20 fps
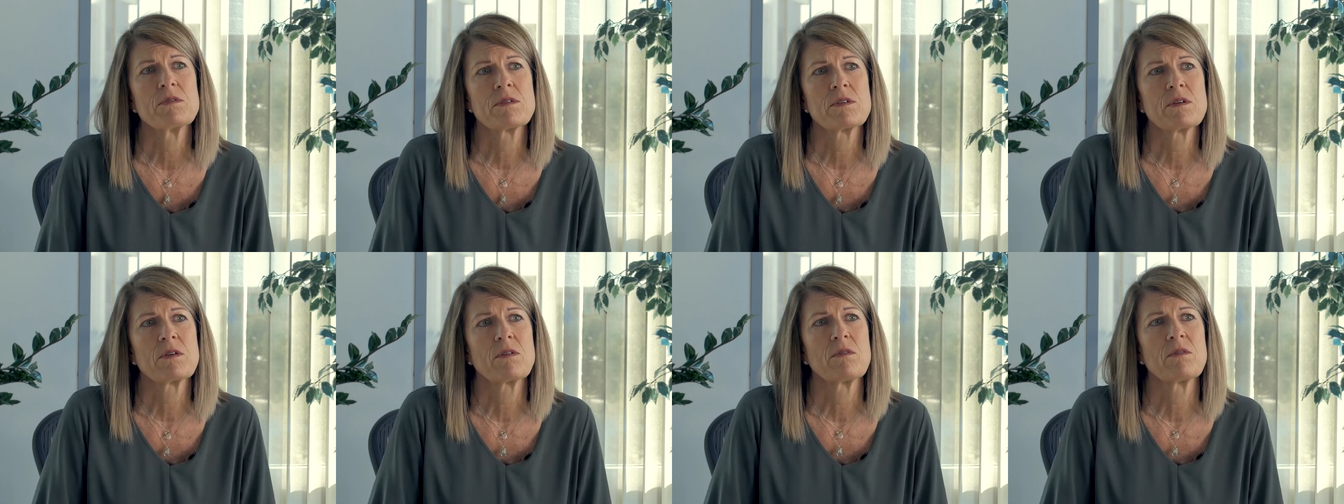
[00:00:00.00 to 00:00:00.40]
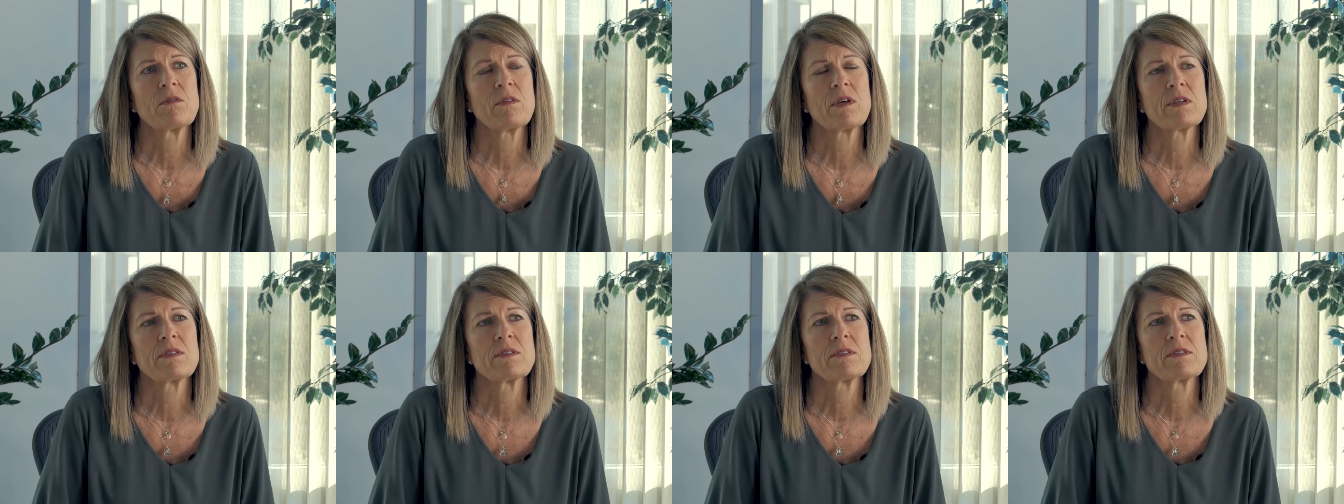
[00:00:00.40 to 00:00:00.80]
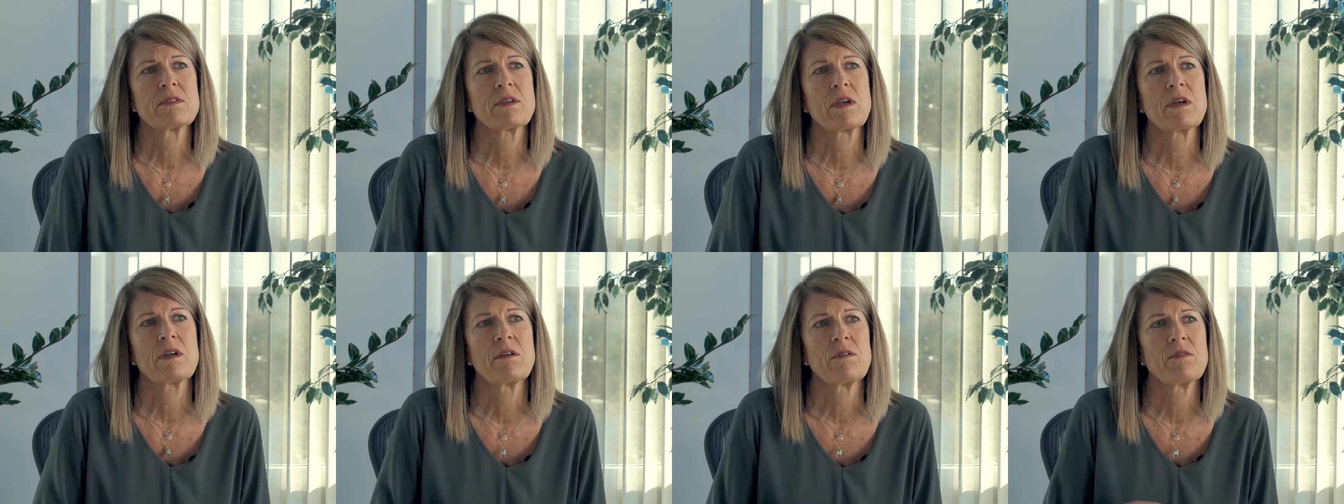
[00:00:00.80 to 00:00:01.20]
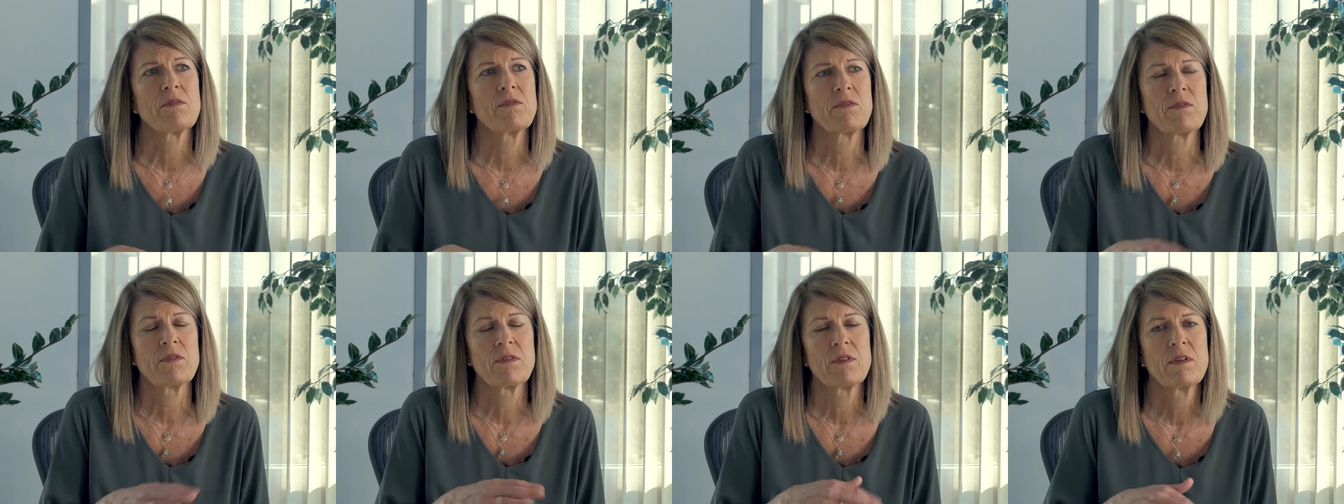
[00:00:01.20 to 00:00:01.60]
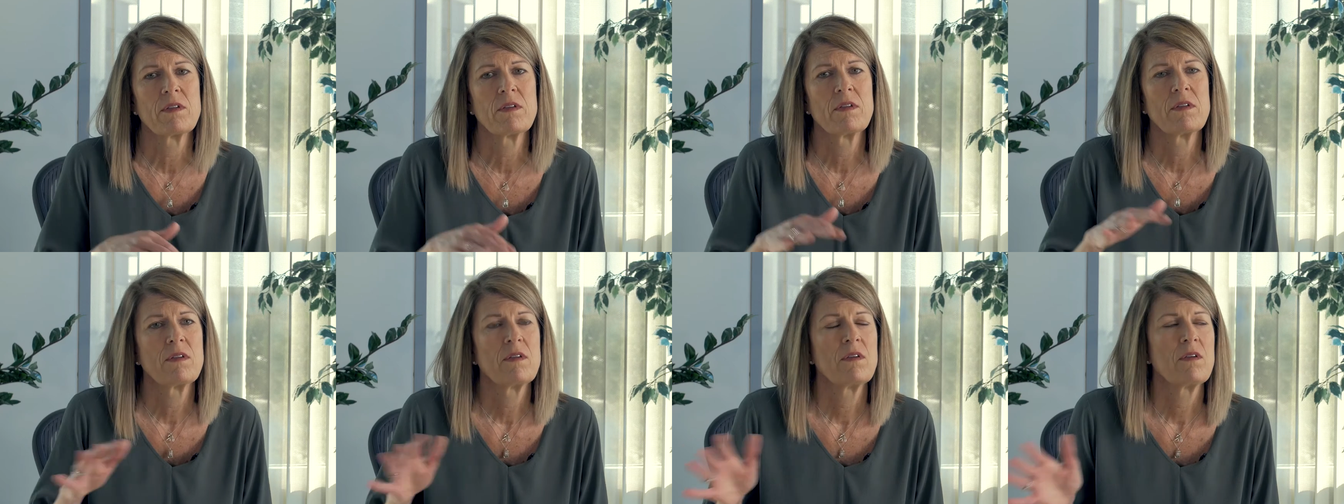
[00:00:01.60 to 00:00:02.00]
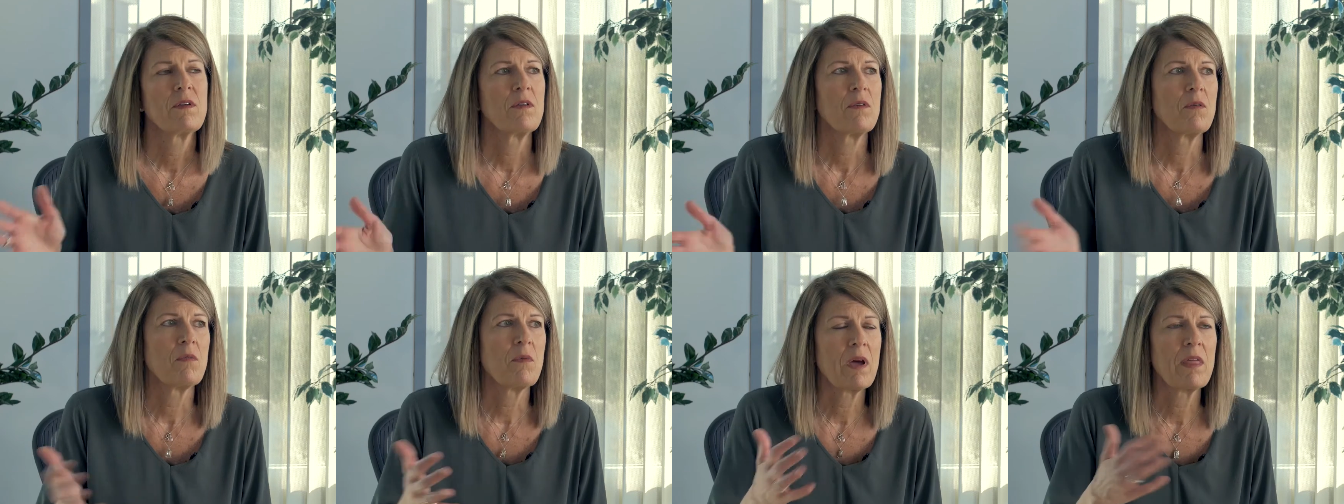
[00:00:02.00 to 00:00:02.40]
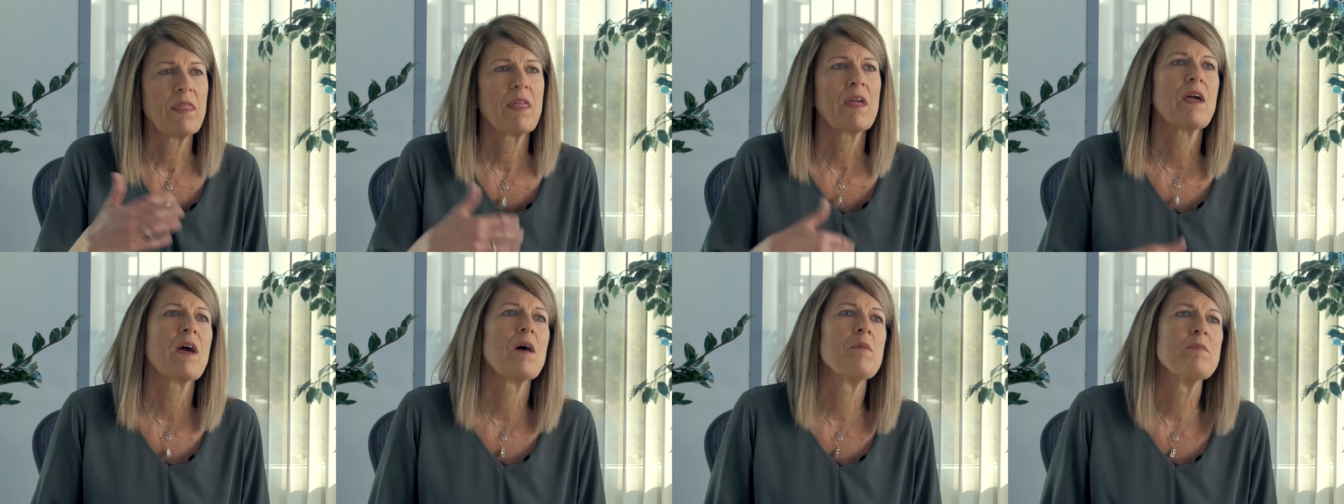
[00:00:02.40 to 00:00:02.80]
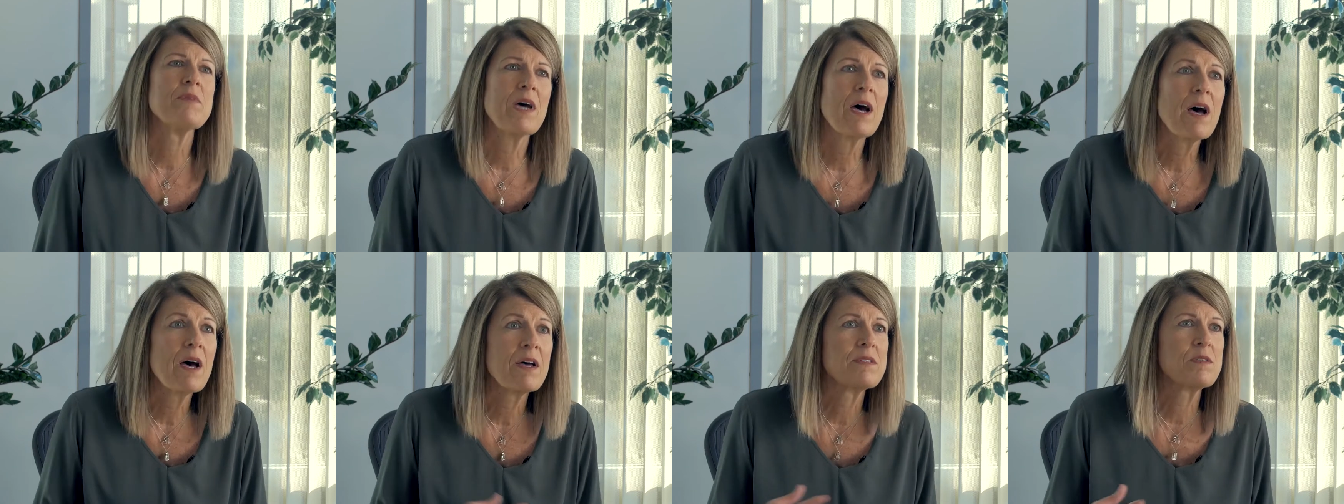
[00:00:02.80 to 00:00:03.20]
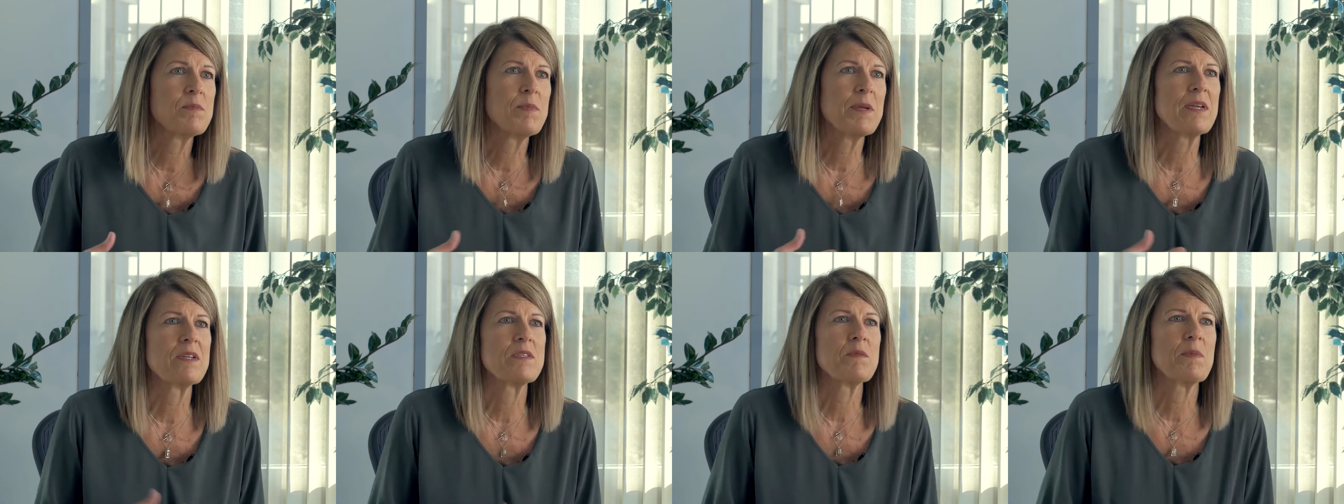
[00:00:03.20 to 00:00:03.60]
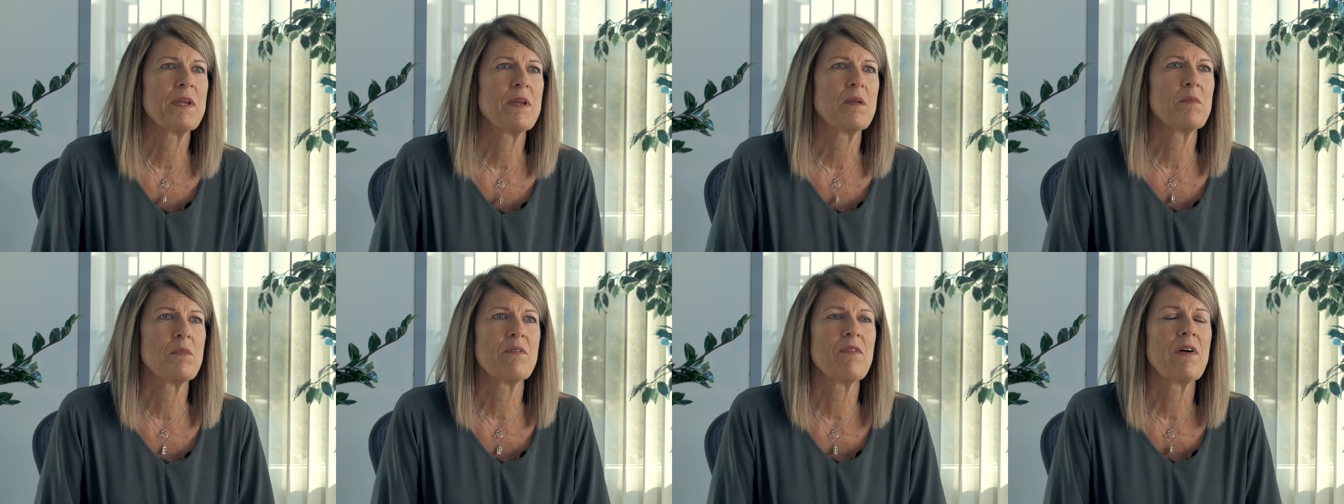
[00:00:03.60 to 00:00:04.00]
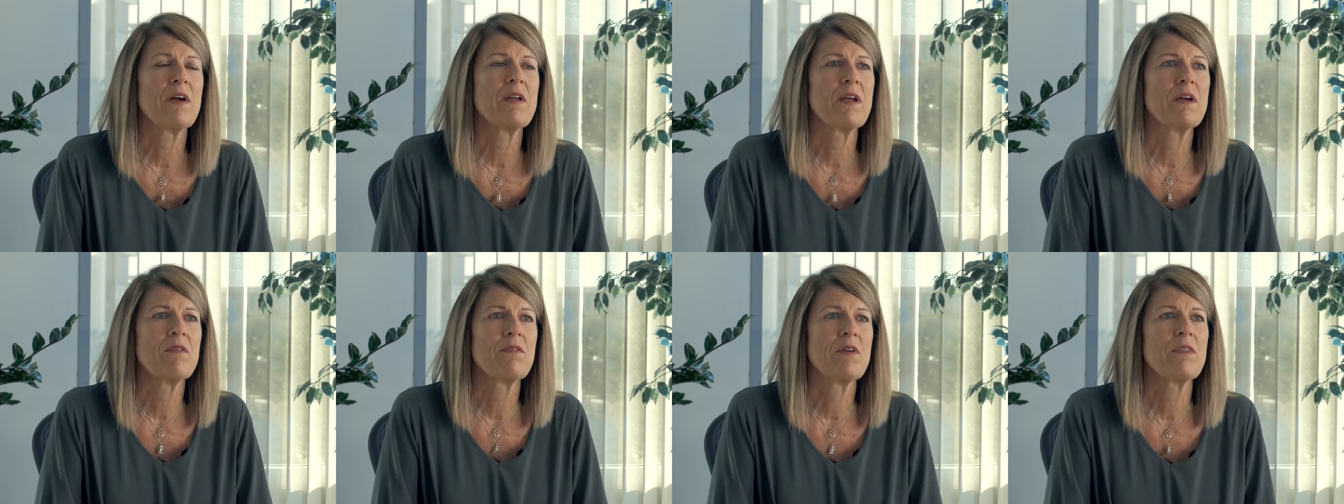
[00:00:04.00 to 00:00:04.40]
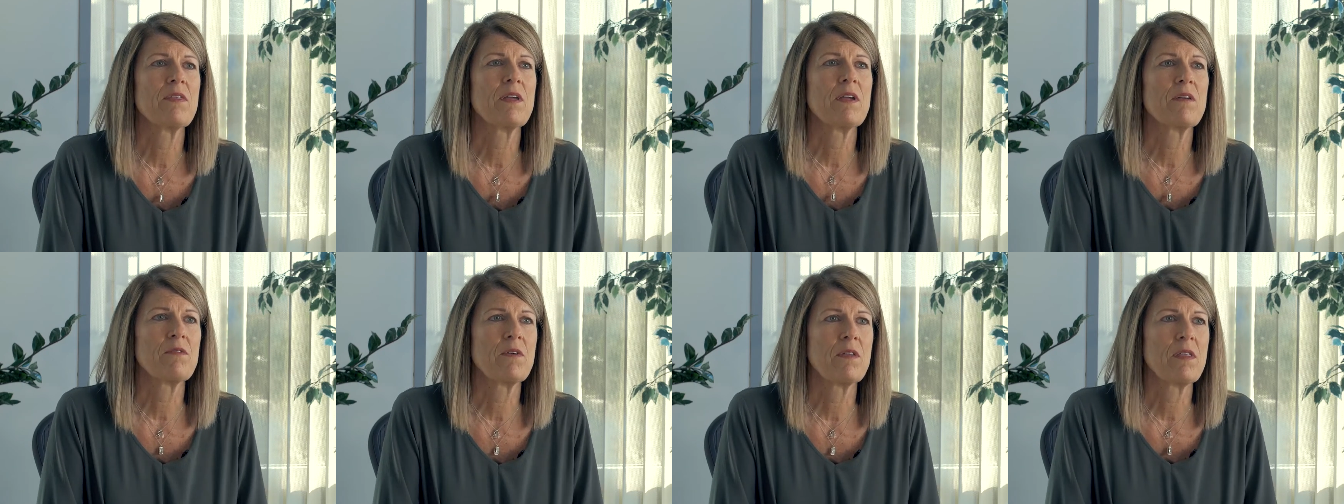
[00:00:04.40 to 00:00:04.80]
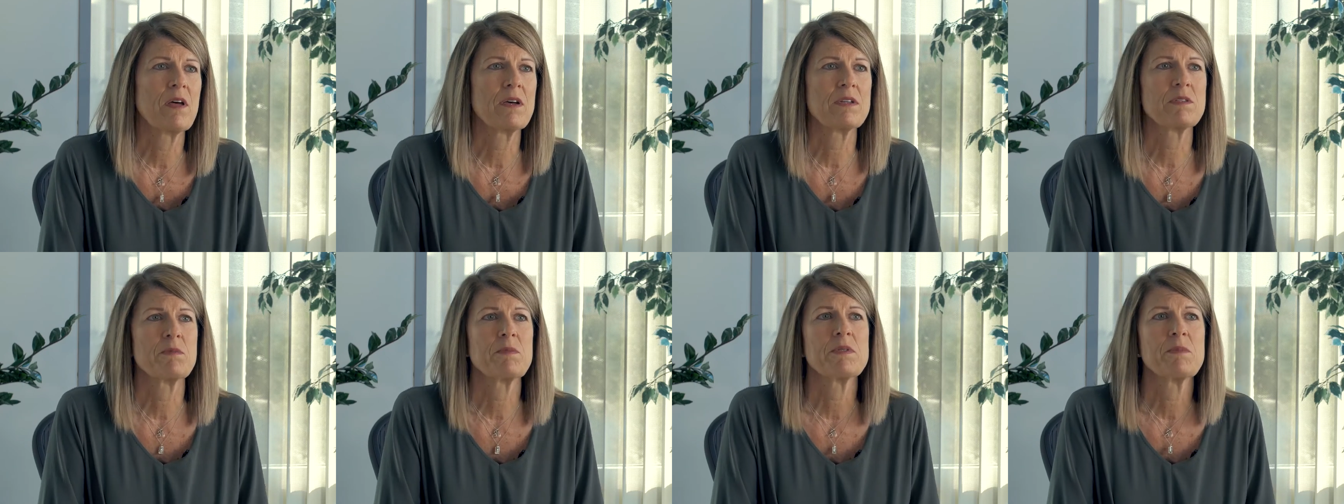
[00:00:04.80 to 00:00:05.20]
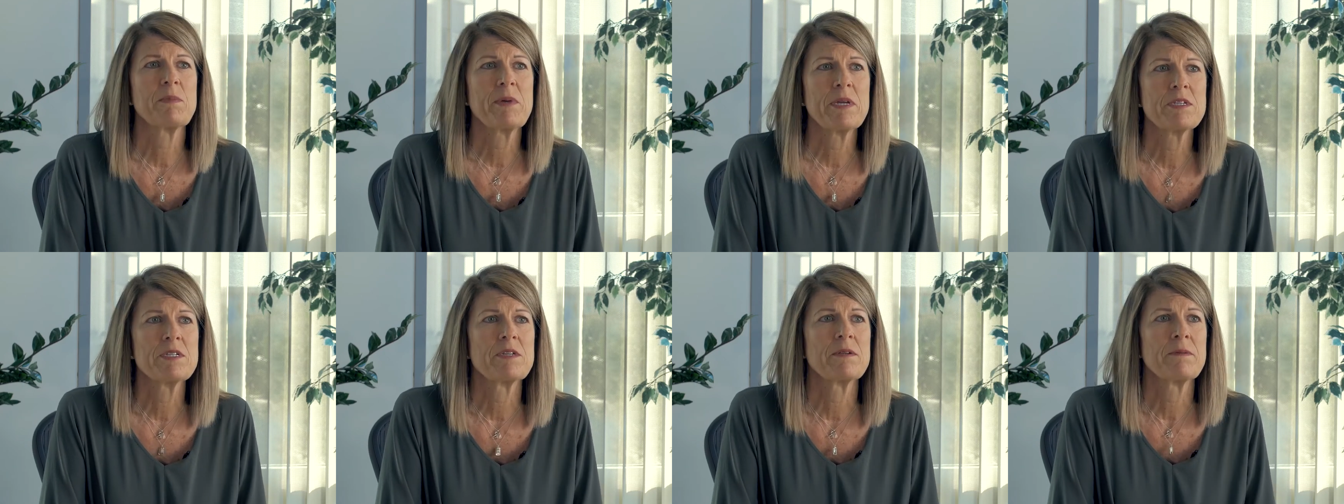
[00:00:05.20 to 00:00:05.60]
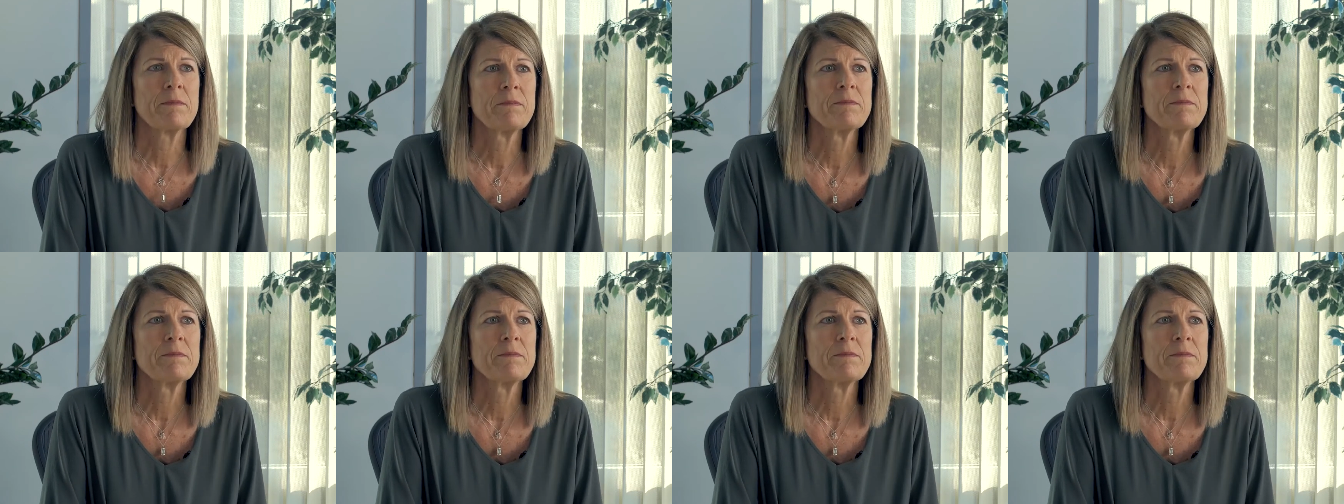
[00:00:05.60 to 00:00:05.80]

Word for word: So that's kind of why they come to us because we can provide everything for the hospice patient.